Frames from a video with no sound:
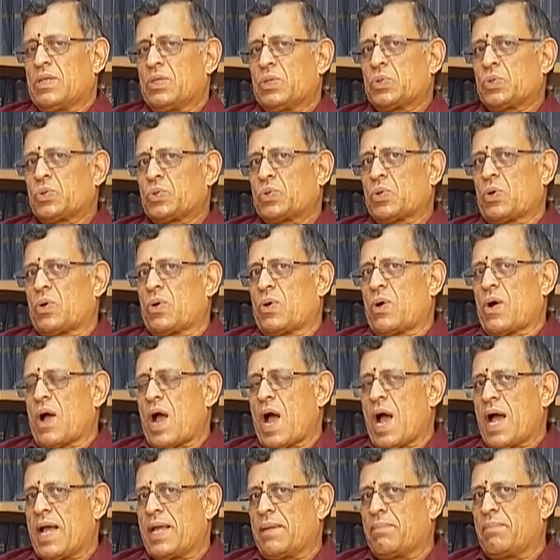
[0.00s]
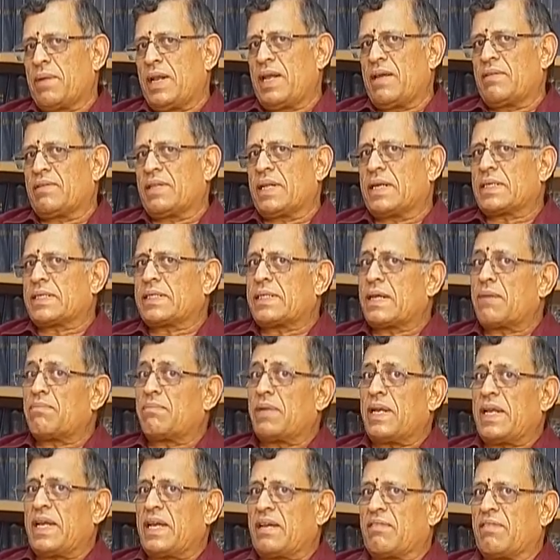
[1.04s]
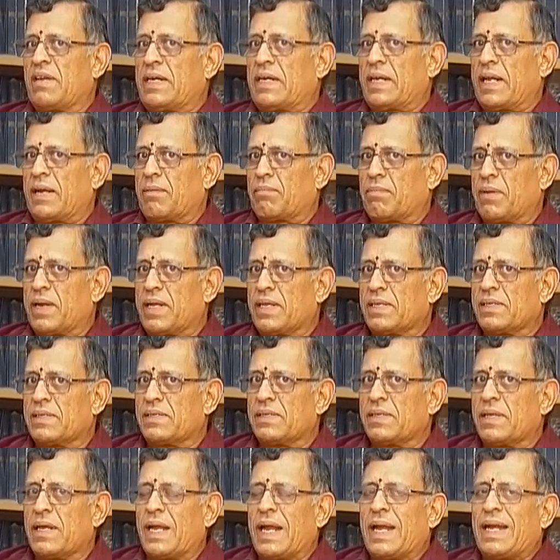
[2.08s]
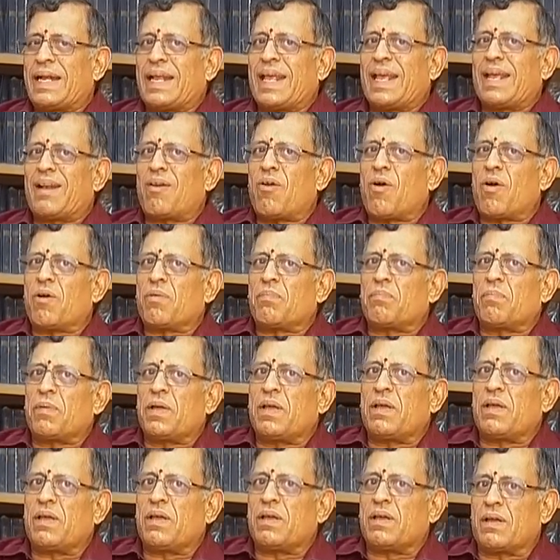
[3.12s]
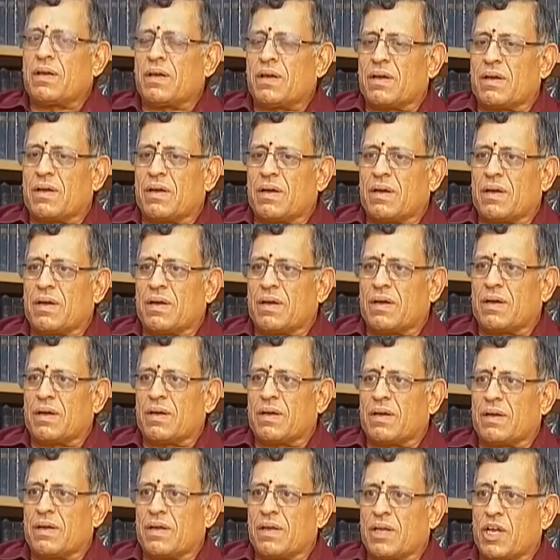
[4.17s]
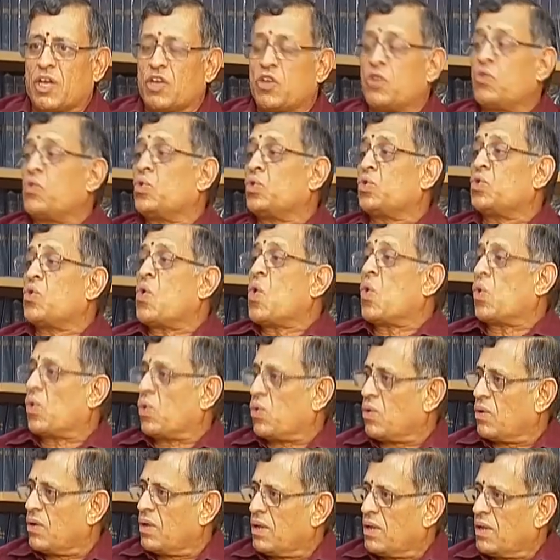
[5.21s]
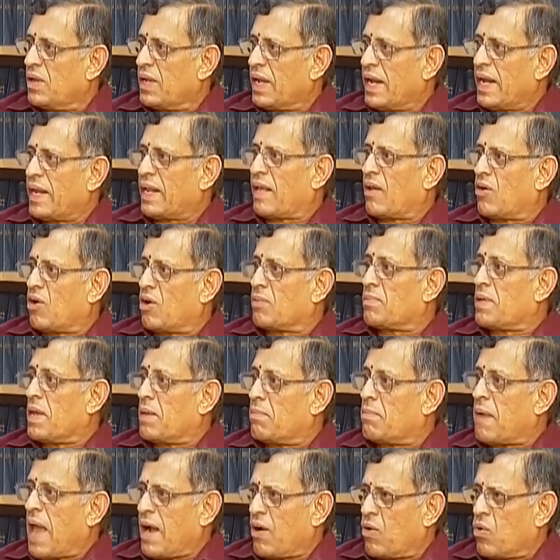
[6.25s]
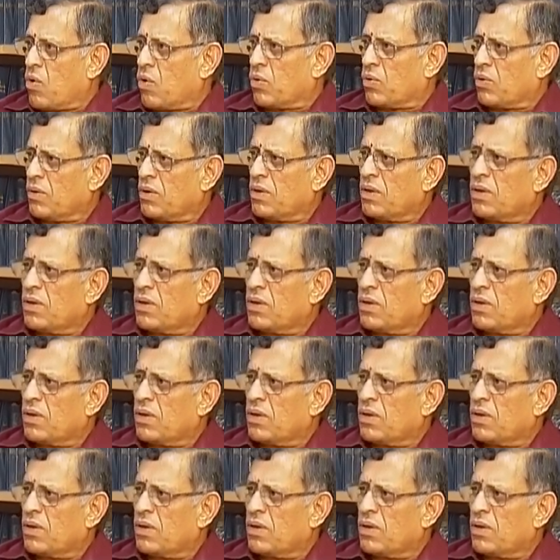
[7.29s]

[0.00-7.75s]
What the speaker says: So I believe that some leak will take place. It cannot be a huge hole. It cannot be a black hole.